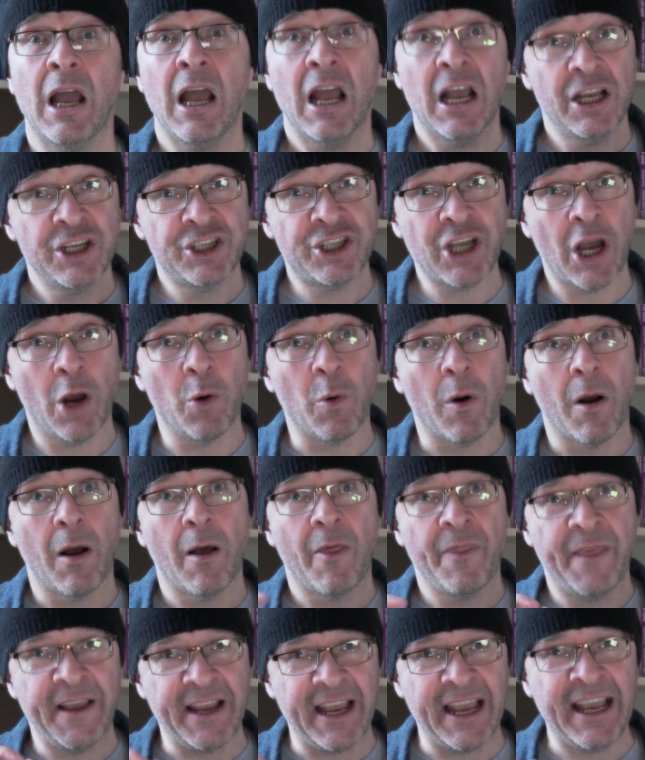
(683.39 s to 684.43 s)
So,
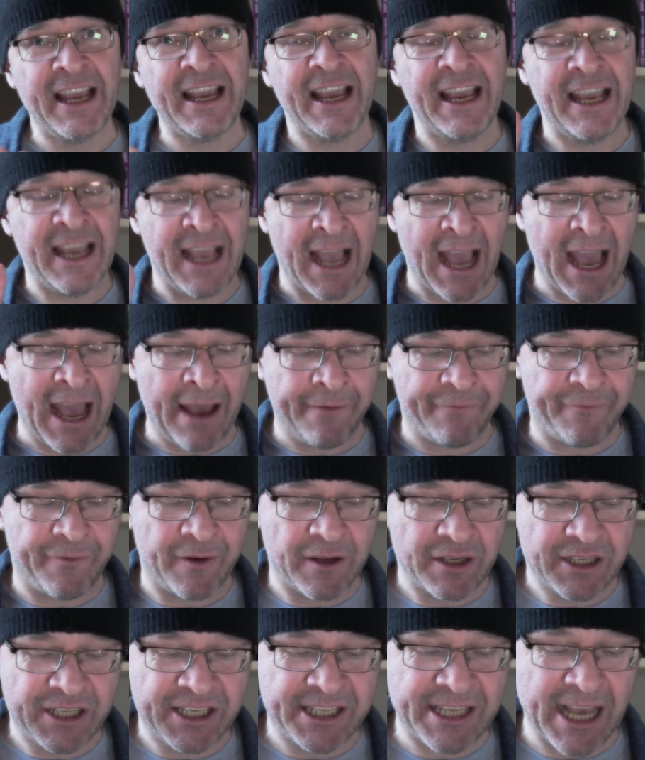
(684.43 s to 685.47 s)
the EEF
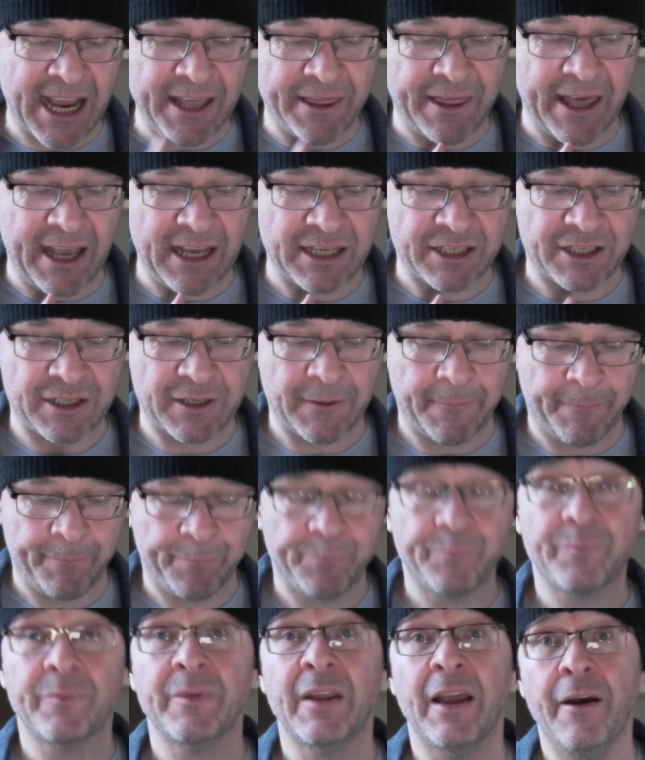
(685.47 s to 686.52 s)
say this:
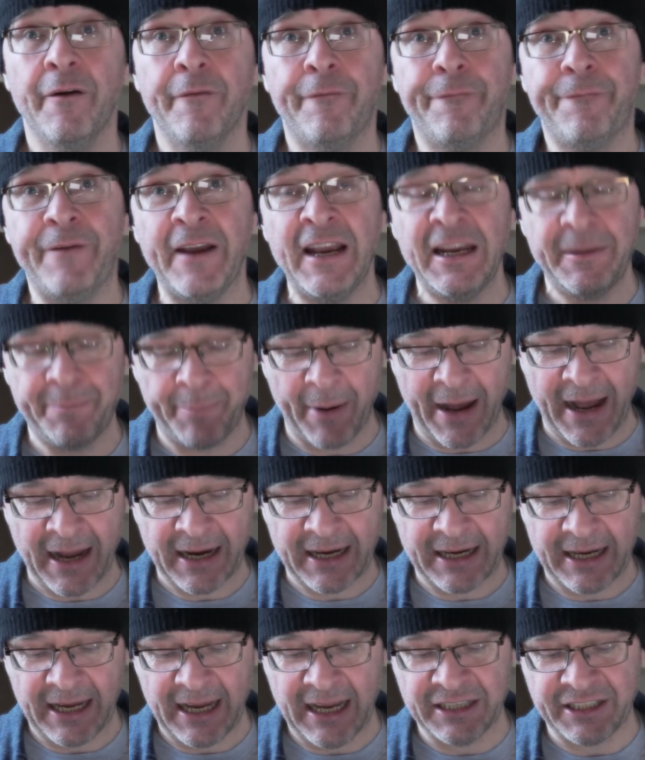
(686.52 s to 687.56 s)

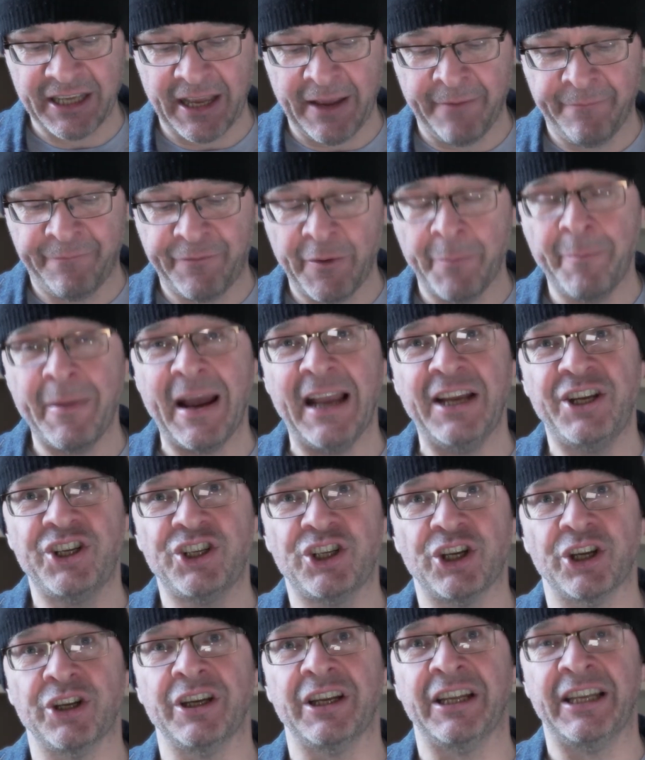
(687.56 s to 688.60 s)
feedback is
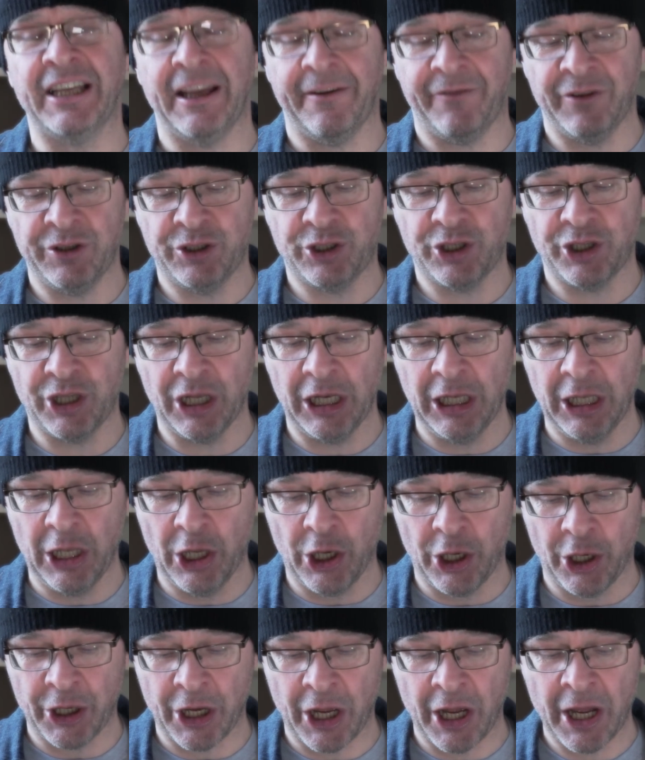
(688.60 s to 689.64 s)
information given to the
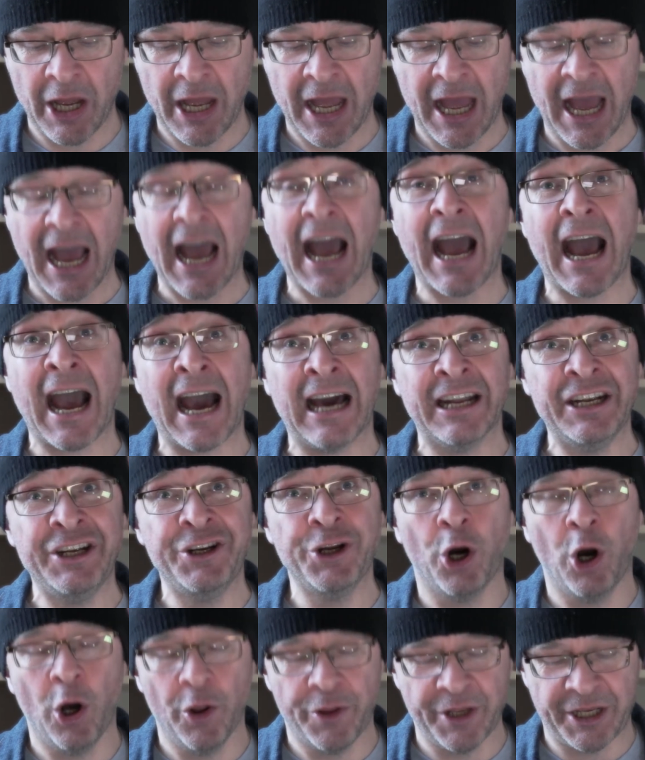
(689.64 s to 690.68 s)
learner
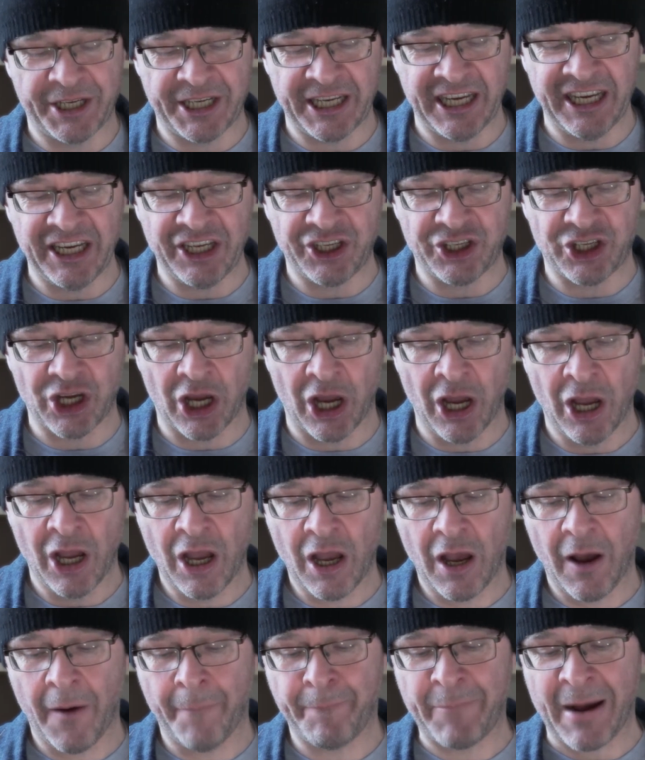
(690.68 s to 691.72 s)
and/or the teacher
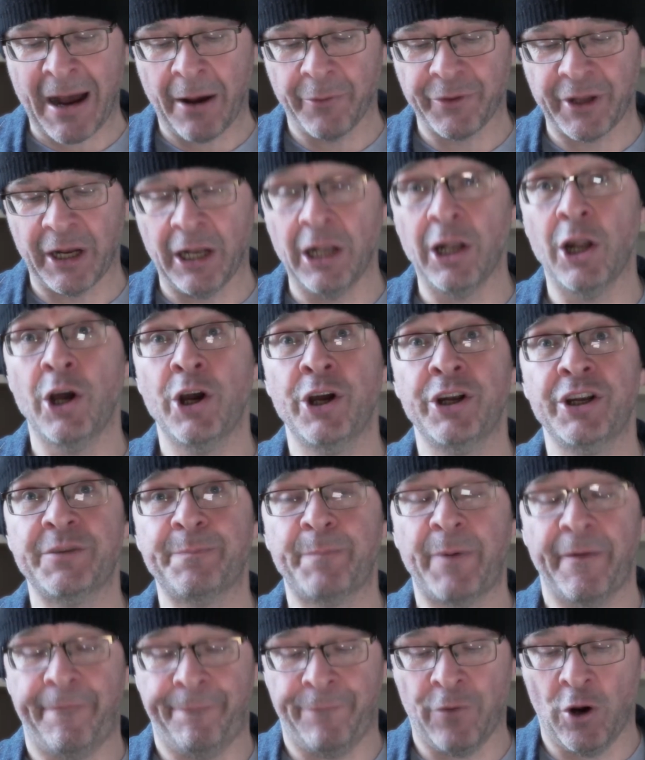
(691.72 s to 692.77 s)
about the learner's
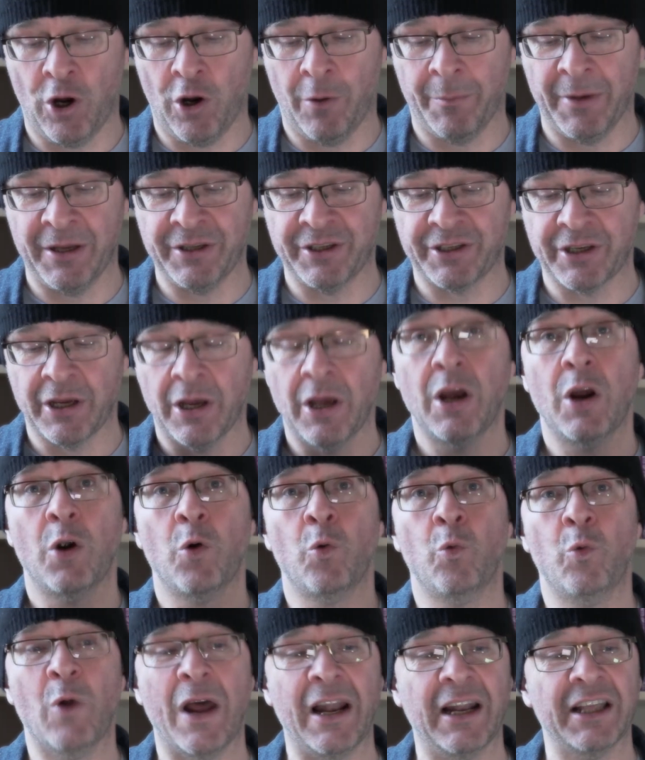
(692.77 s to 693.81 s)
performance
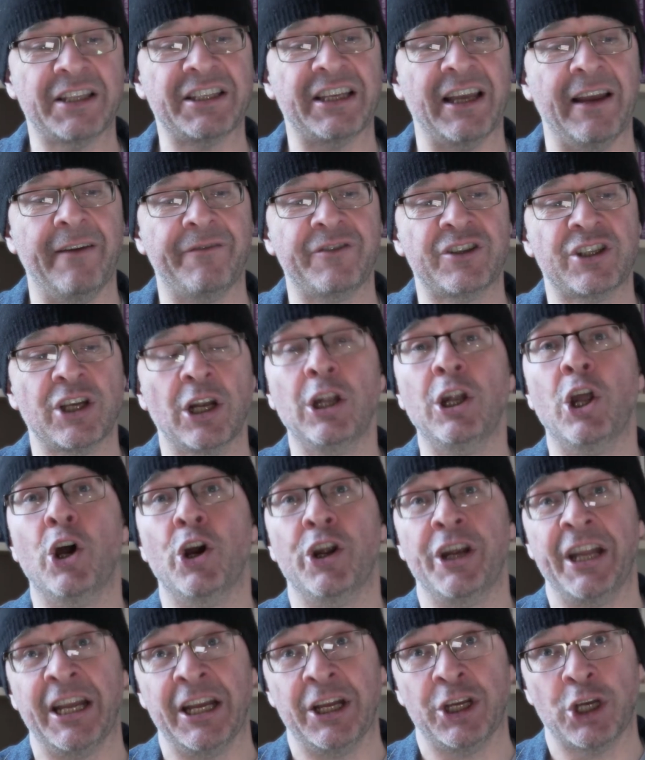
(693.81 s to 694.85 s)
relative to
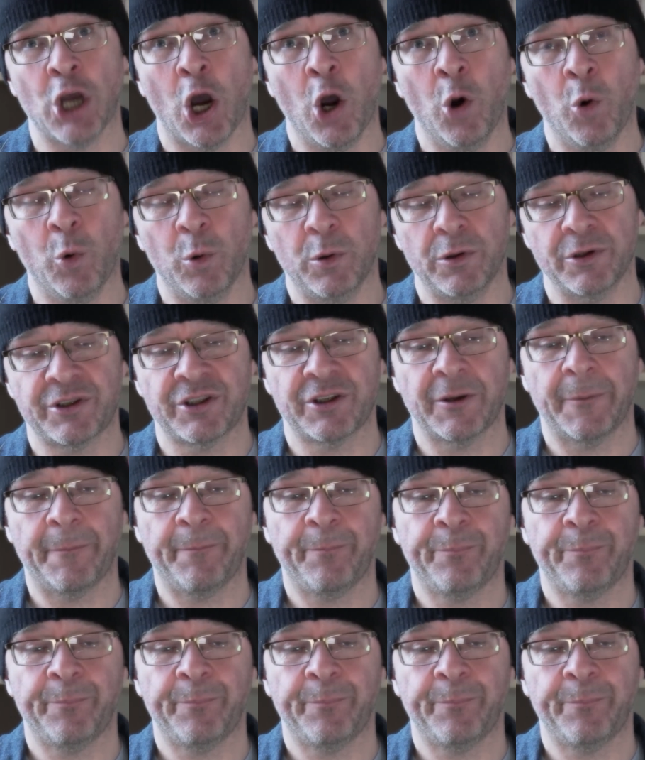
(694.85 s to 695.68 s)
learning goals.